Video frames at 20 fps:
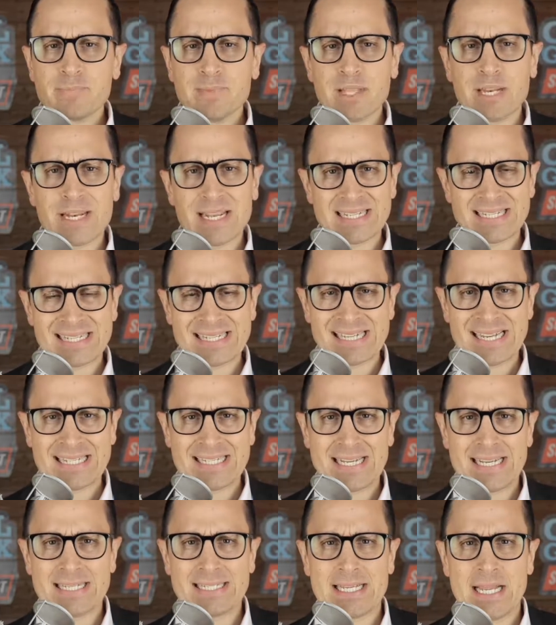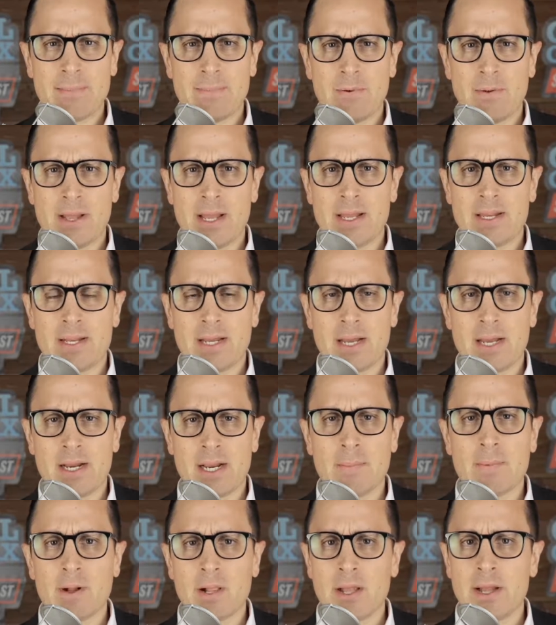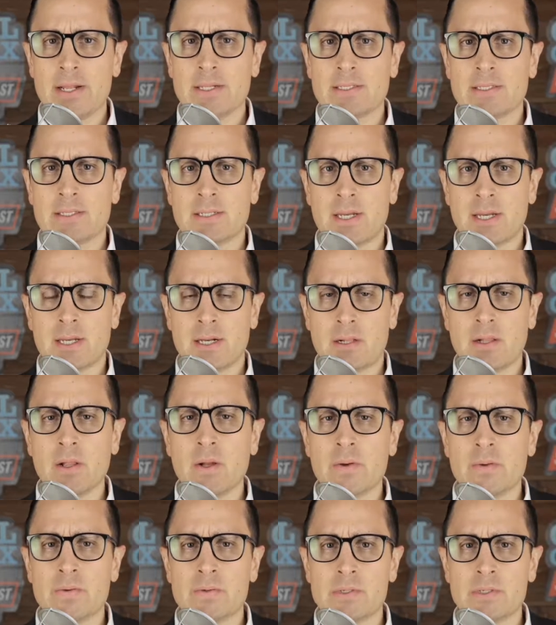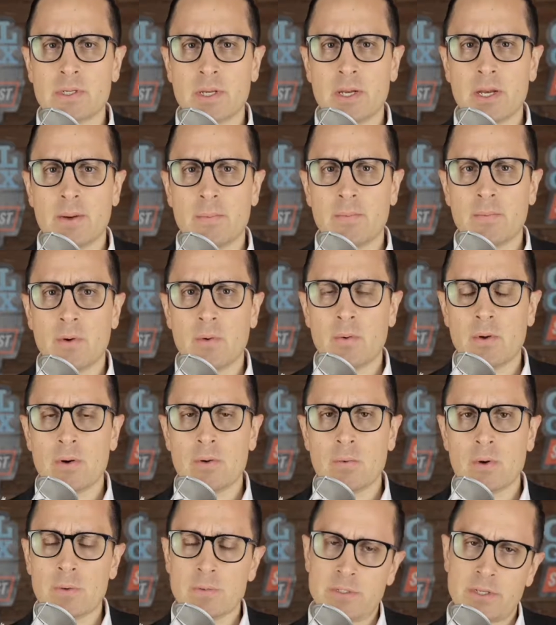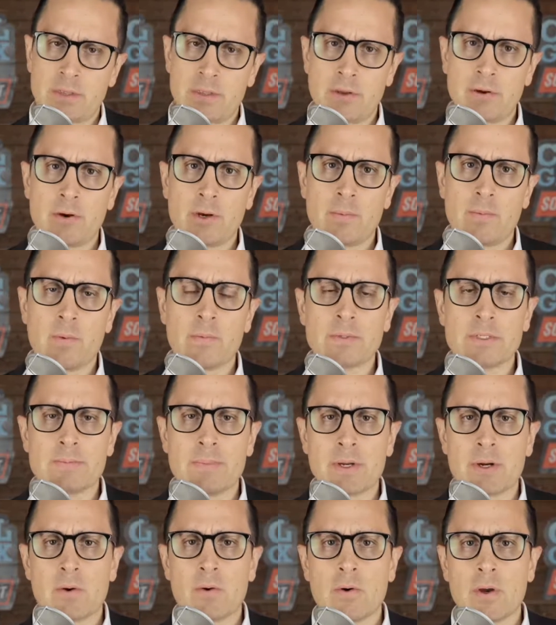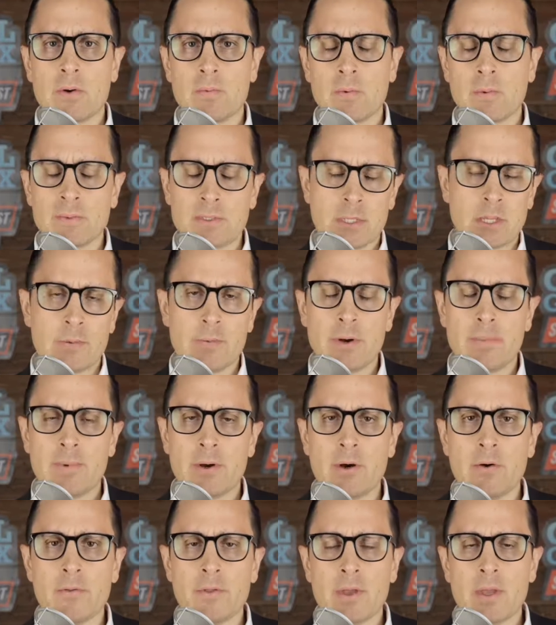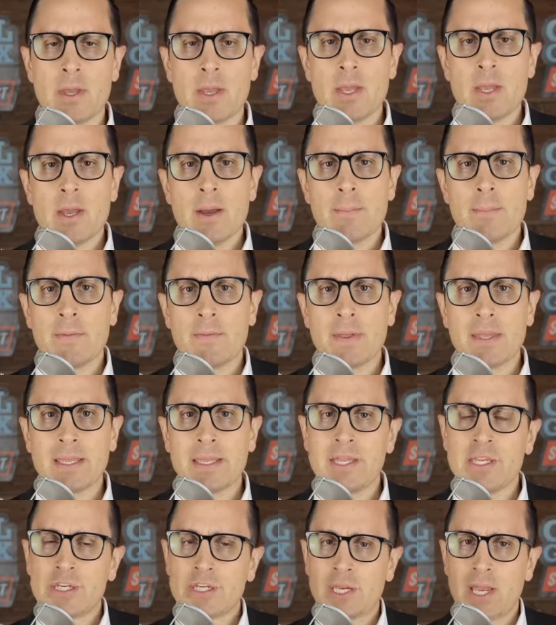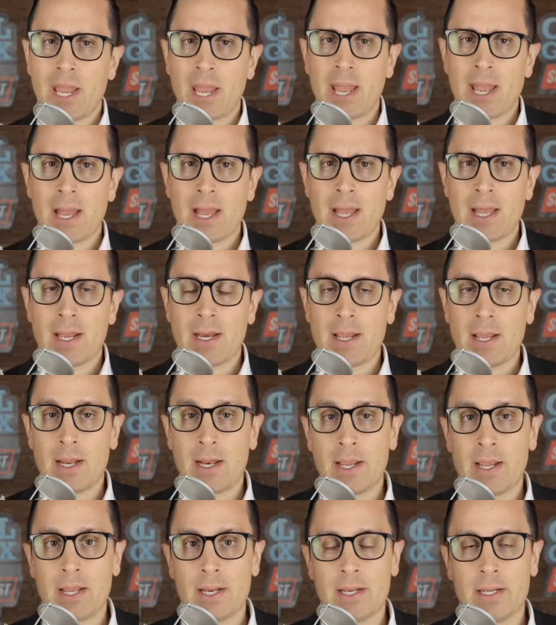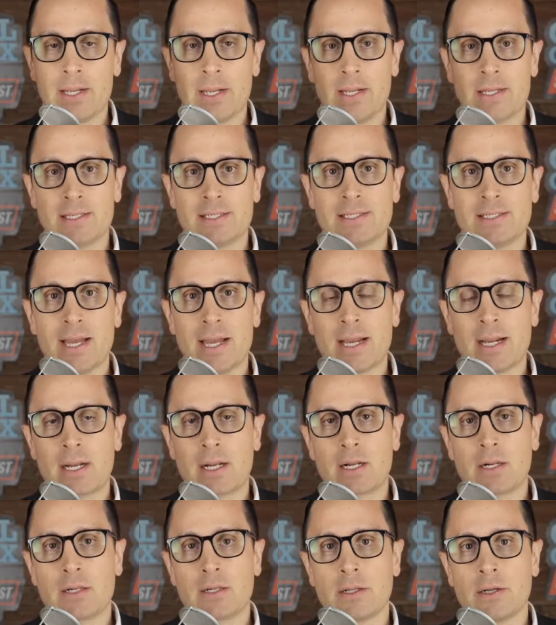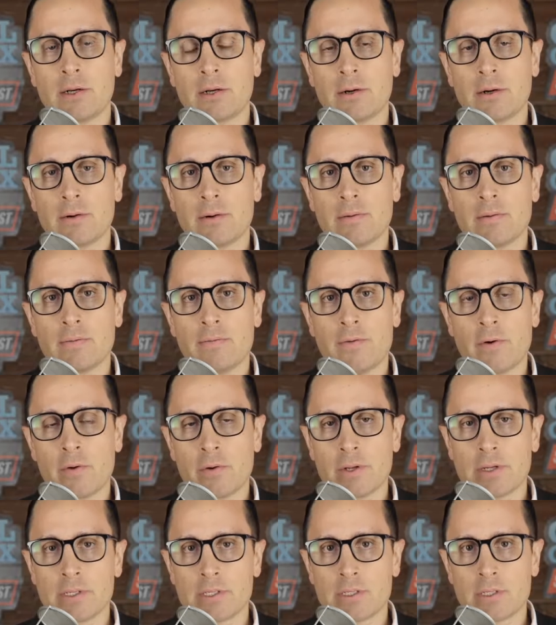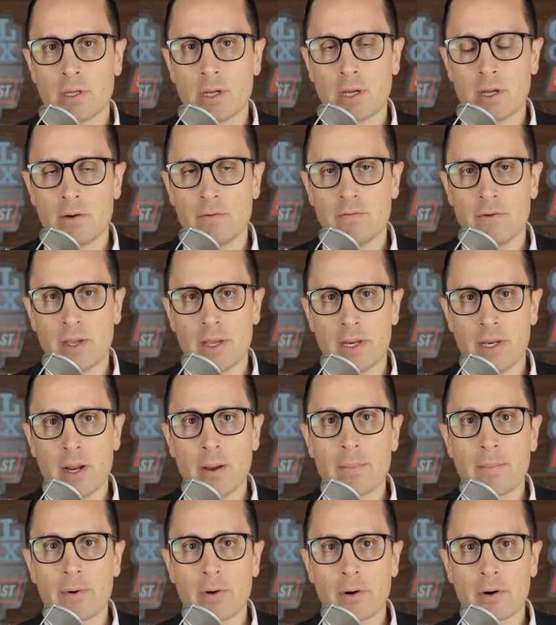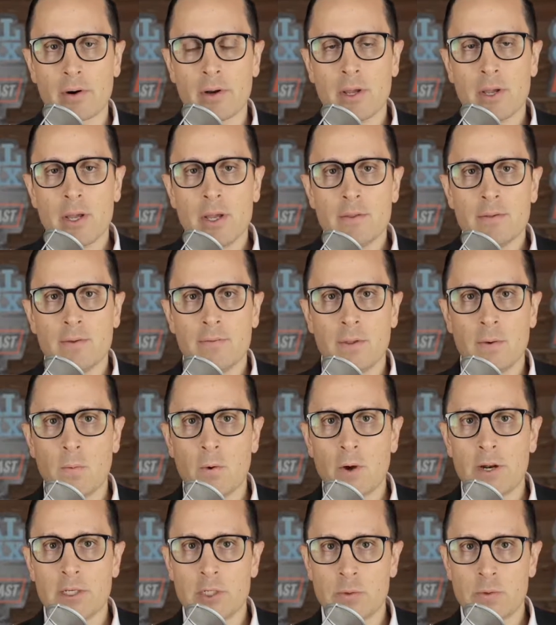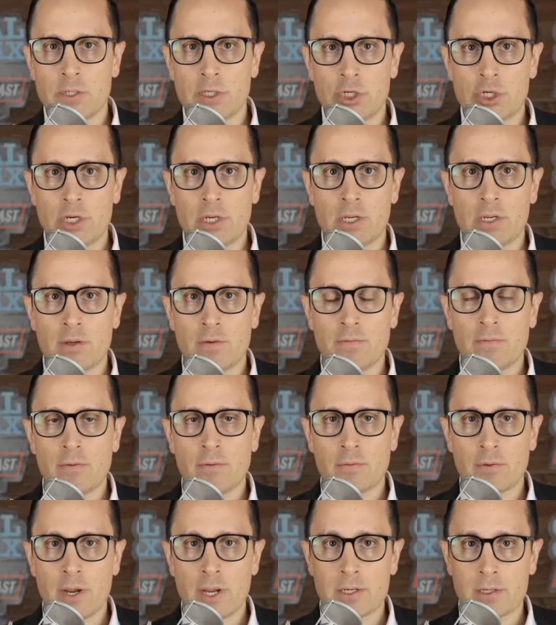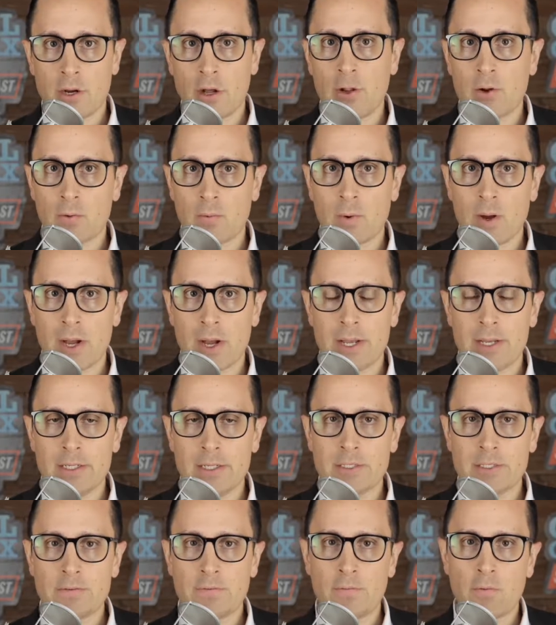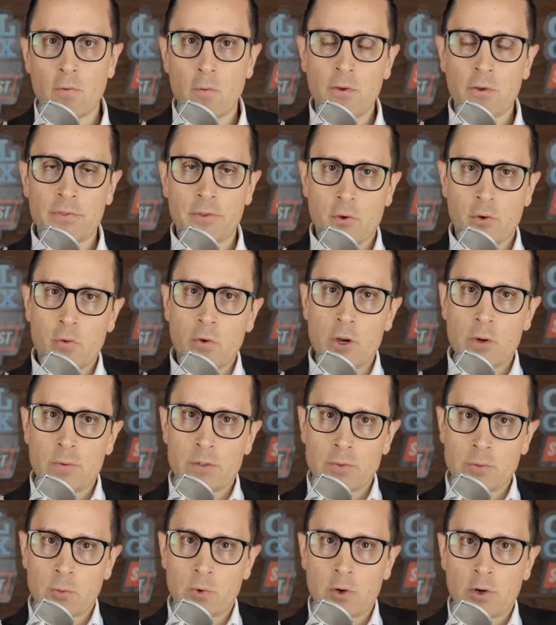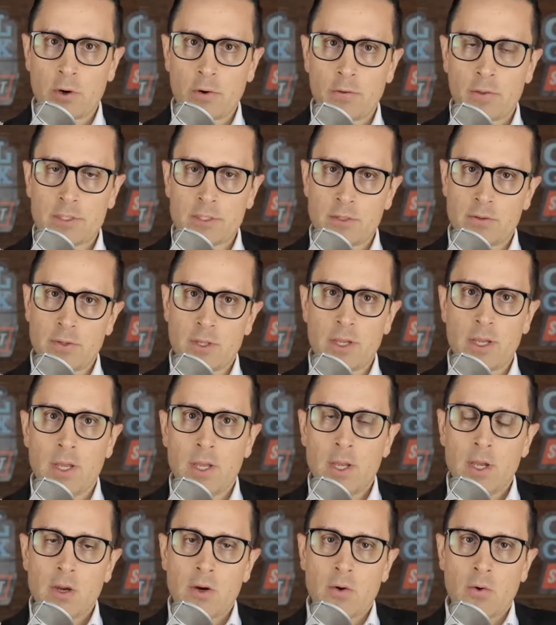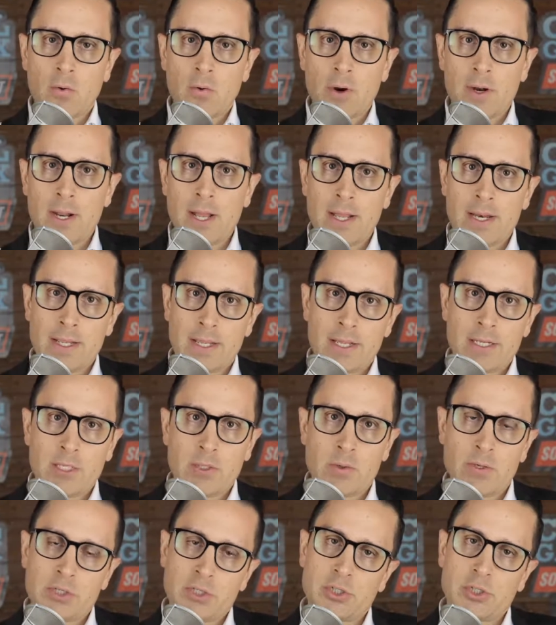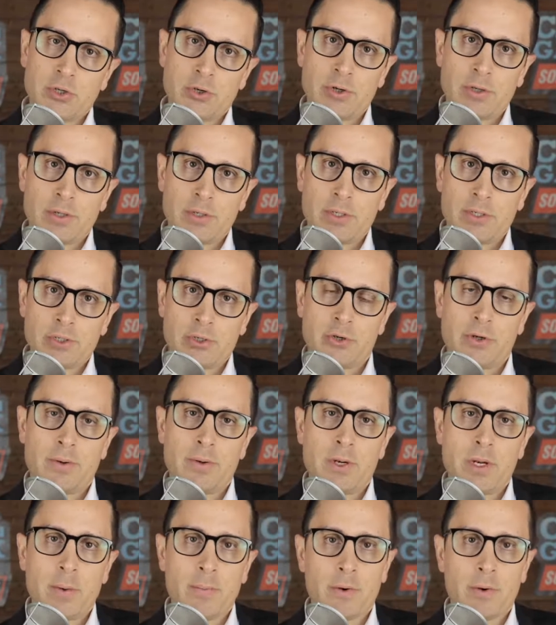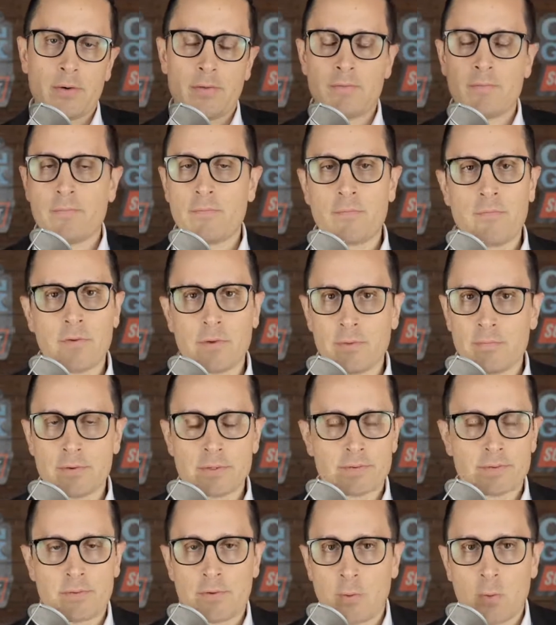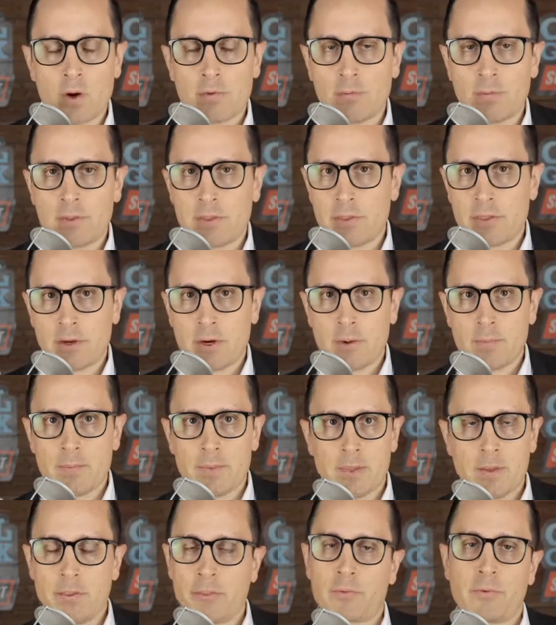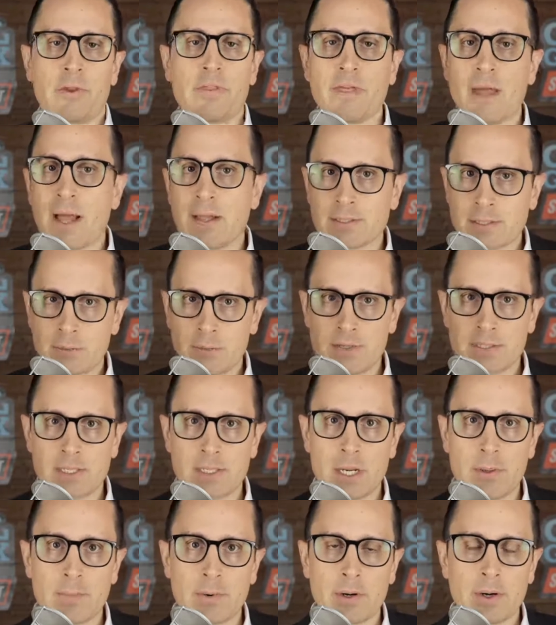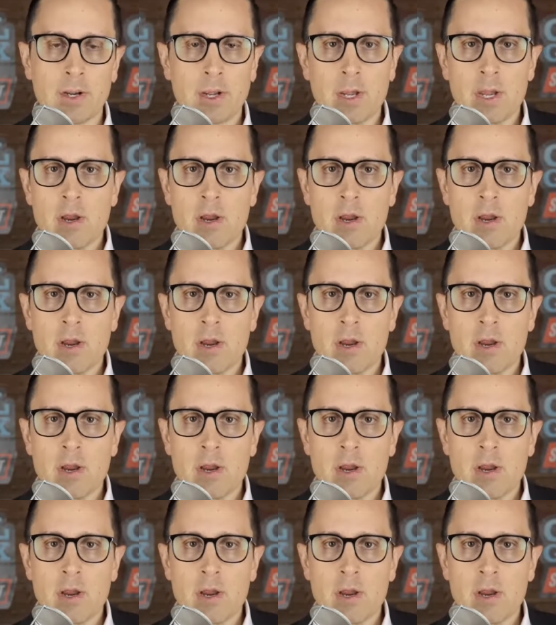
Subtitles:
And as an example, I had a couple clients close. One was Ethereum, one was Bitcoin, one was a little bit of both, but they each had an exact, clear focus of a number that they wanted to achieve, right, dollar-wise, for what the coin was worth, and so the coin had to get to a certain number. For one of them in Ethereum, 3,000 was the number.